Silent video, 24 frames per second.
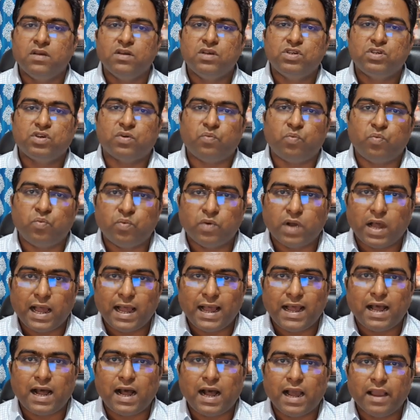So
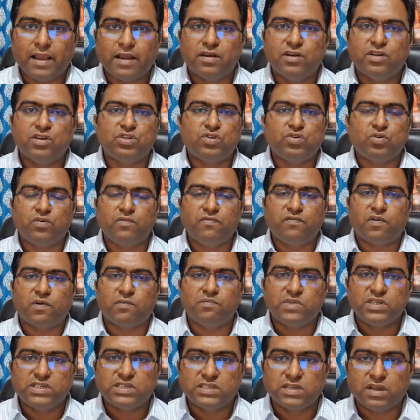I understood from
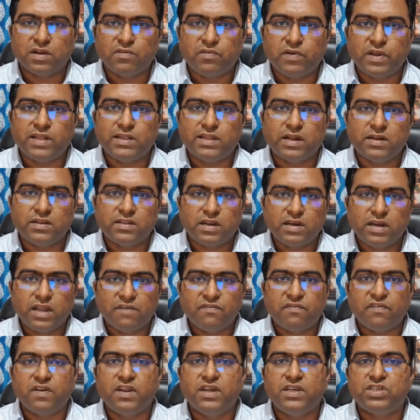this survey that the
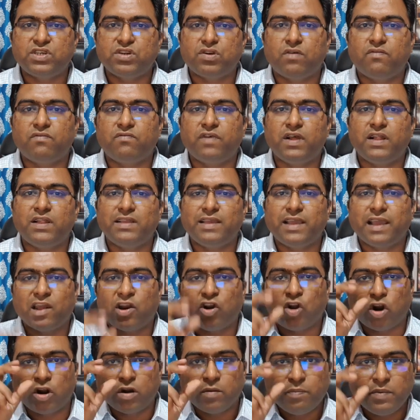definition of wealth
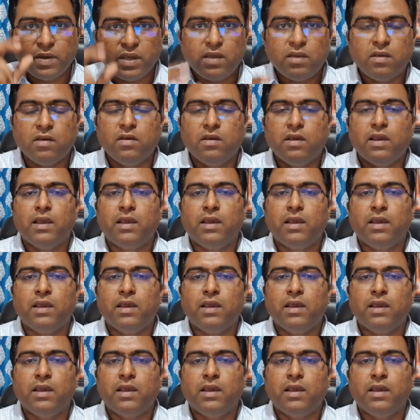cannot be